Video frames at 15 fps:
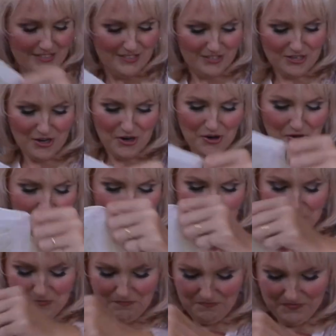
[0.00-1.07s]

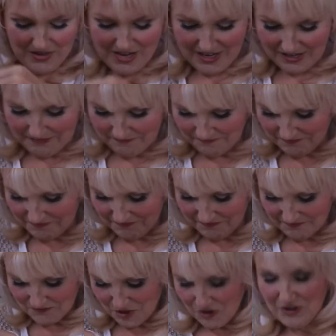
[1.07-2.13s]
So yeah,
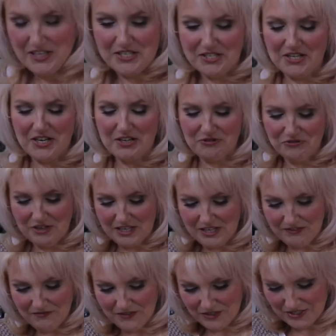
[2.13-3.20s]
don't get sidetracked
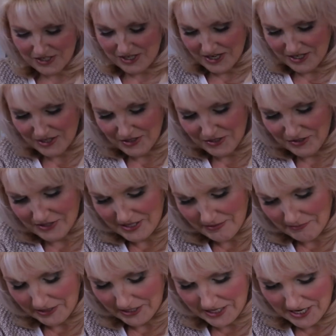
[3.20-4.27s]
if you decide to do
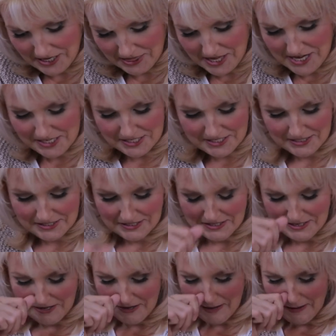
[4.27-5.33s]
something like that.
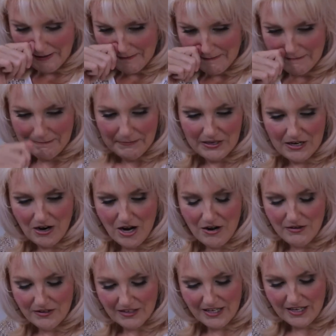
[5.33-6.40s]
But
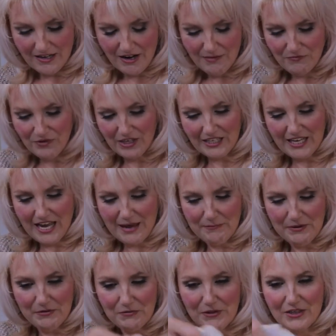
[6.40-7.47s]
I'm really
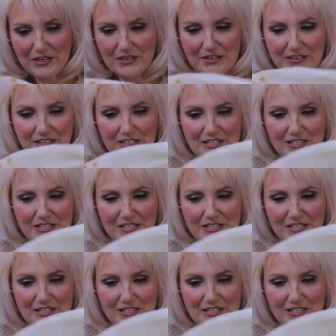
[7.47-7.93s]
happy with it.